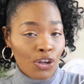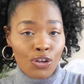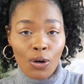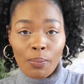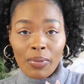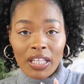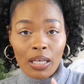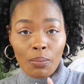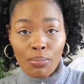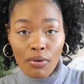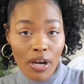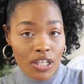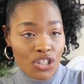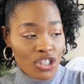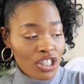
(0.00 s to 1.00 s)
your mini
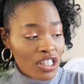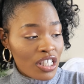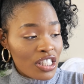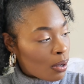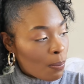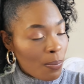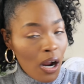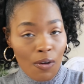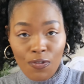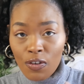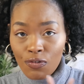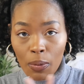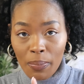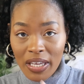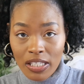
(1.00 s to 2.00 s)
brushes.
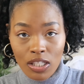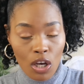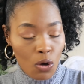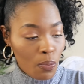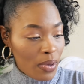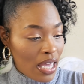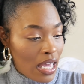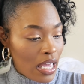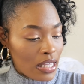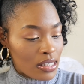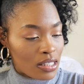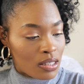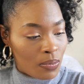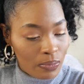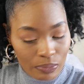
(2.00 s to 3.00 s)
Perfect for big tote
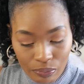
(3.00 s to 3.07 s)
bags.